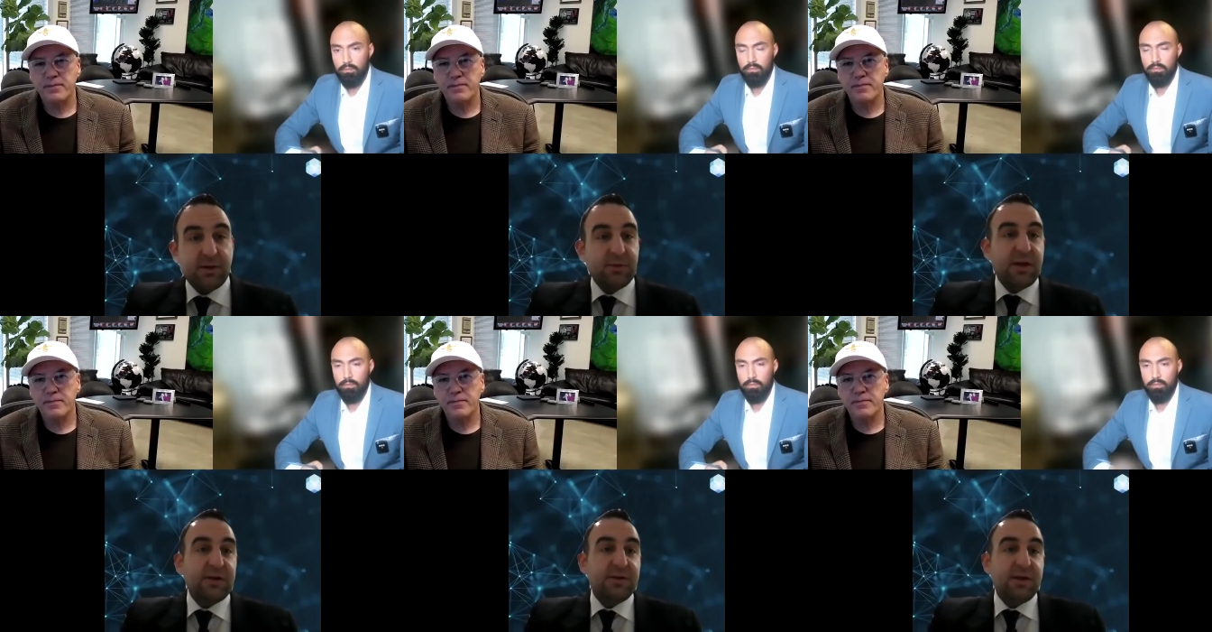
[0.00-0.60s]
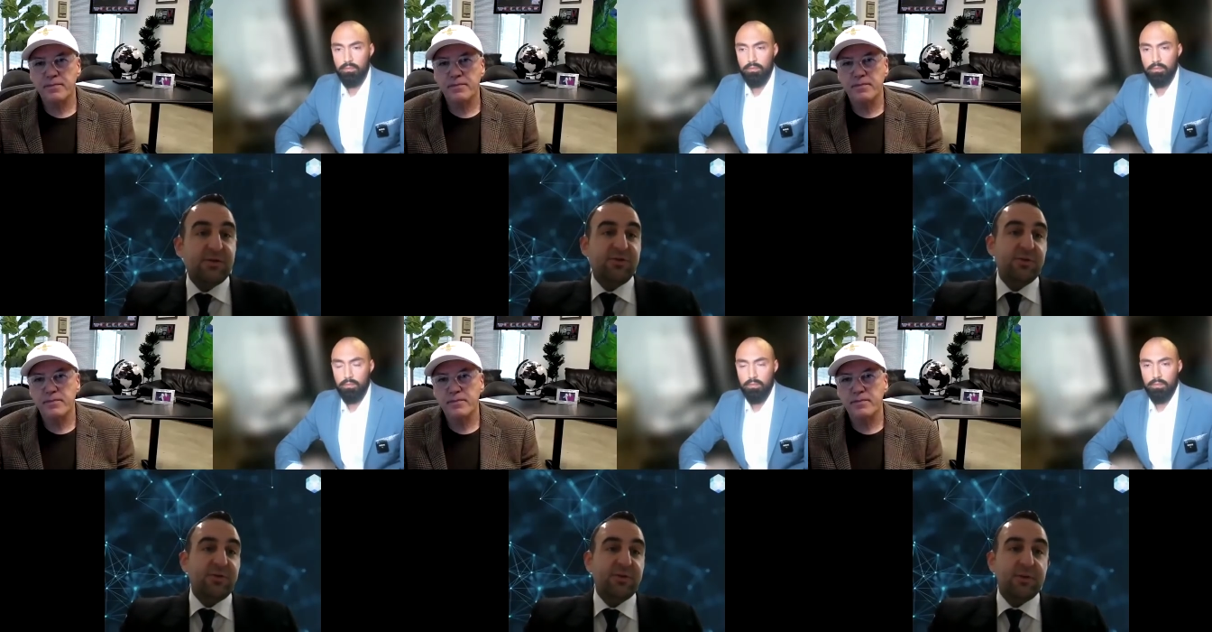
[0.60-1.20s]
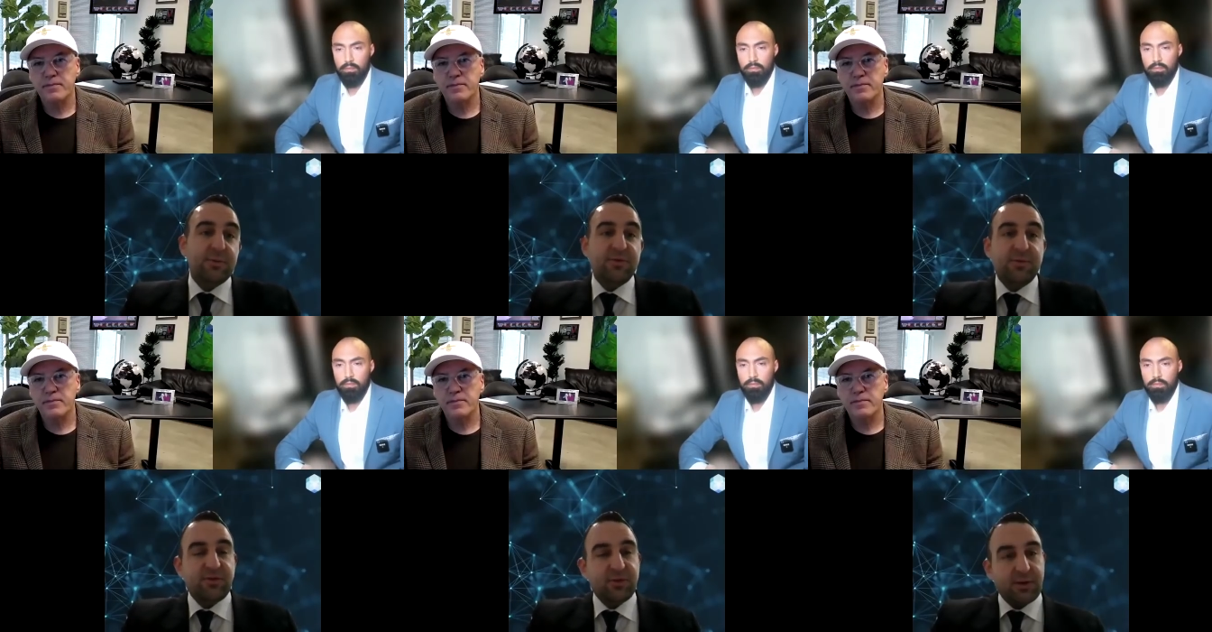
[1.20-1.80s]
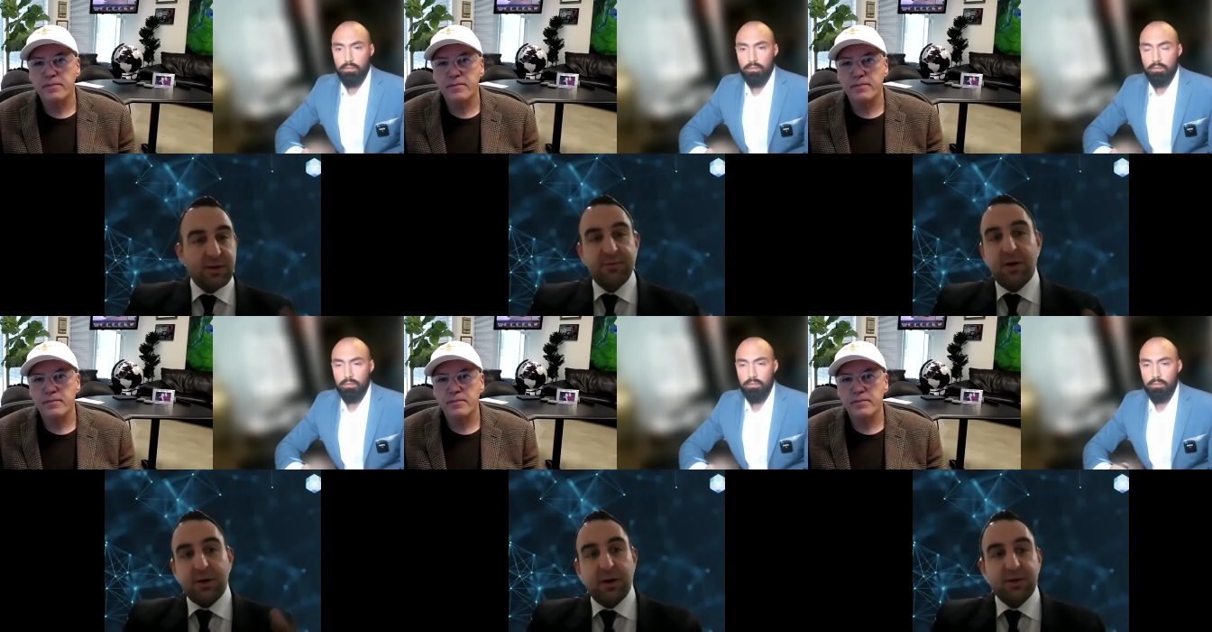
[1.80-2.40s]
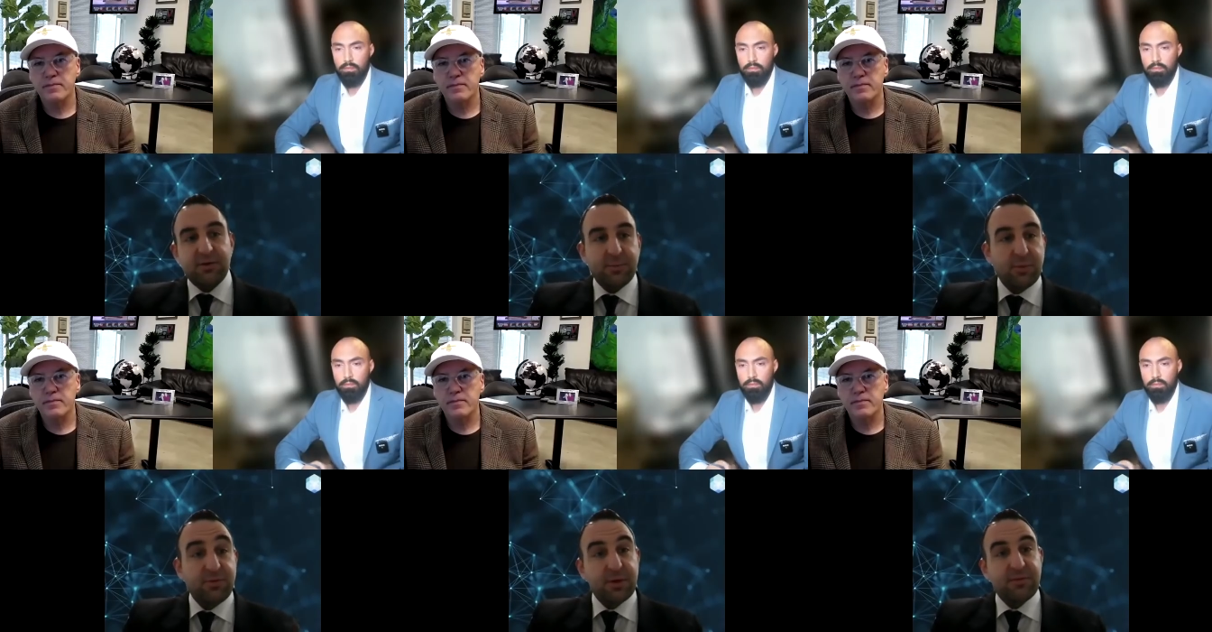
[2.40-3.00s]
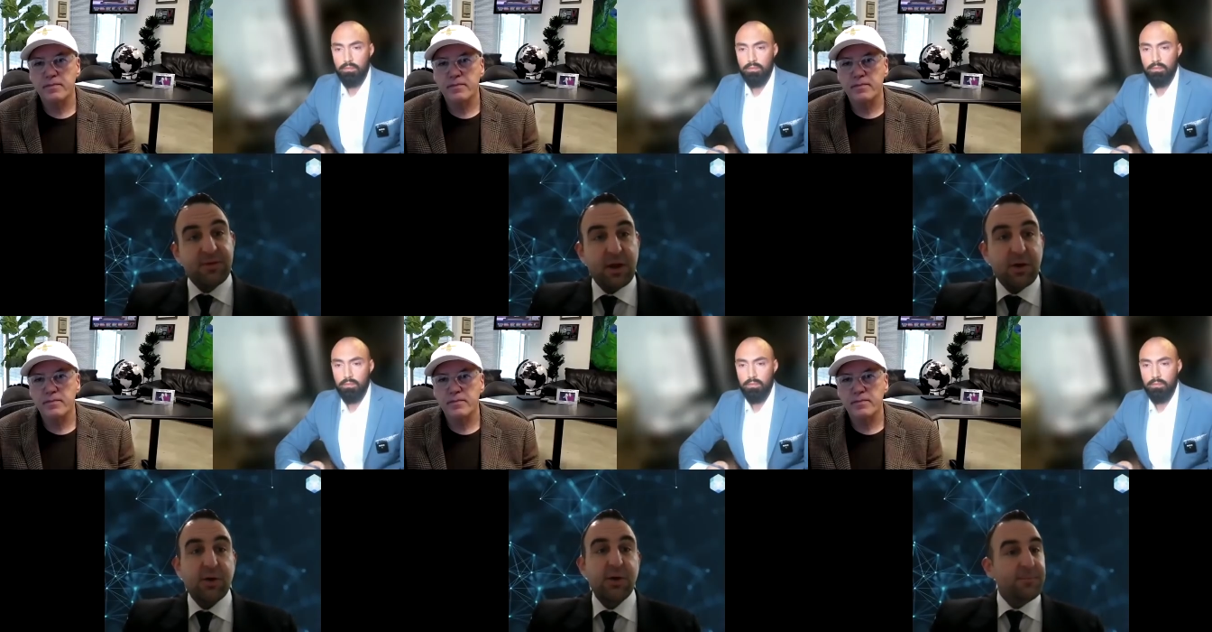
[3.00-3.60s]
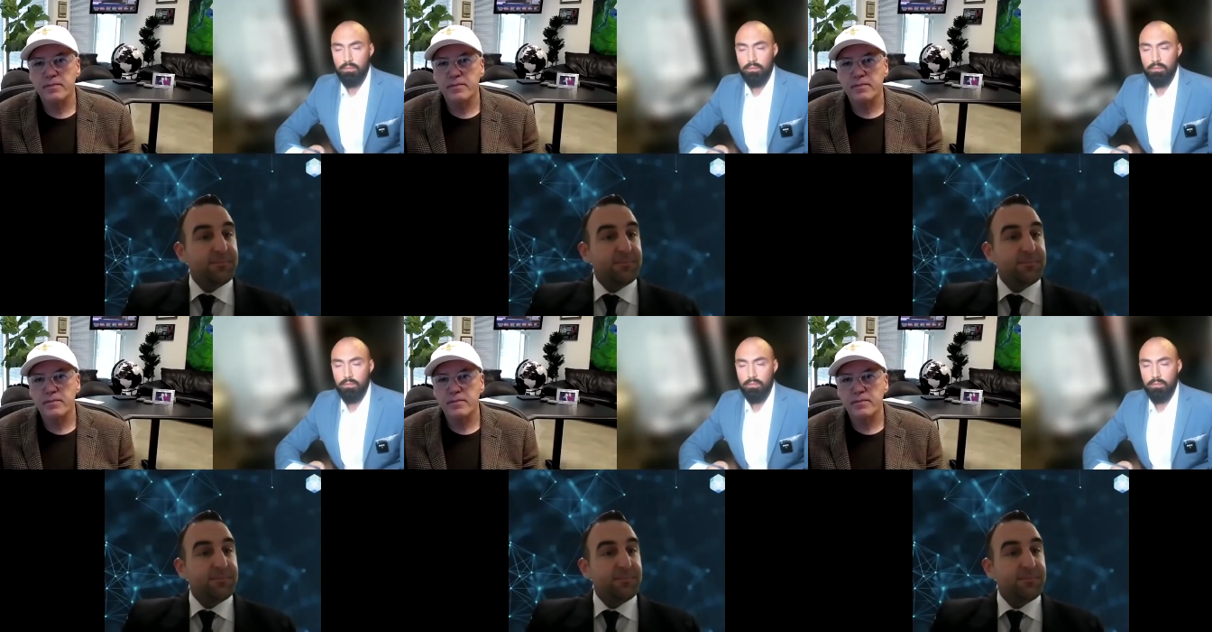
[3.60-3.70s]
Speaker 1: day-to-day issues in terms of ensuring that you've got constant movement of air,